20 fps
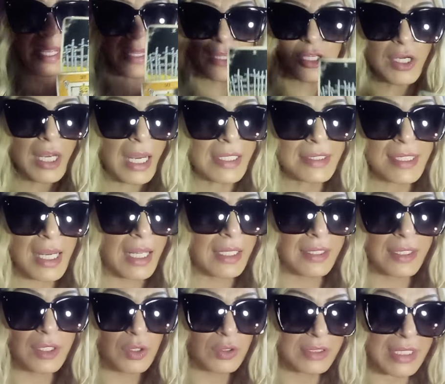and you guys got
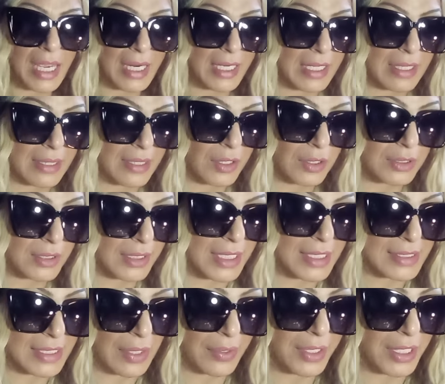little tiny little
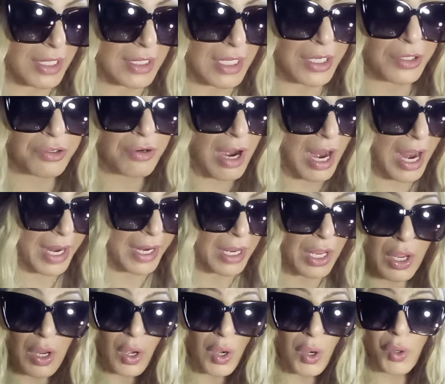things out here that are crying.
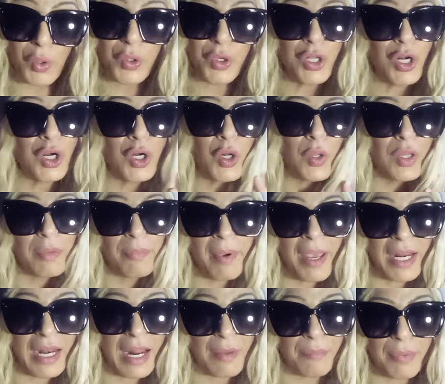Oh, you don't know the
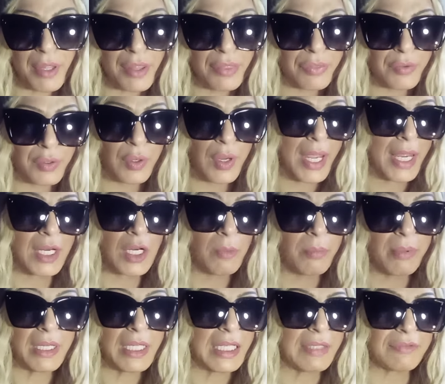pain I've been through. Ain't
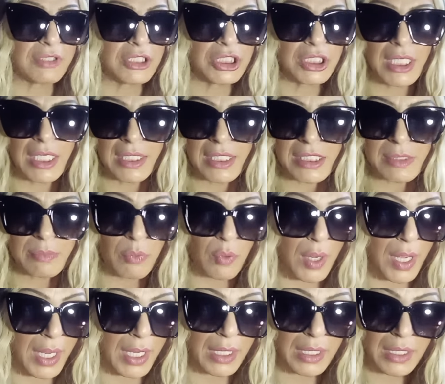nobody give a shit at this
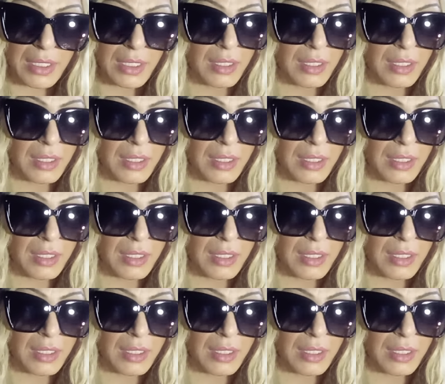point.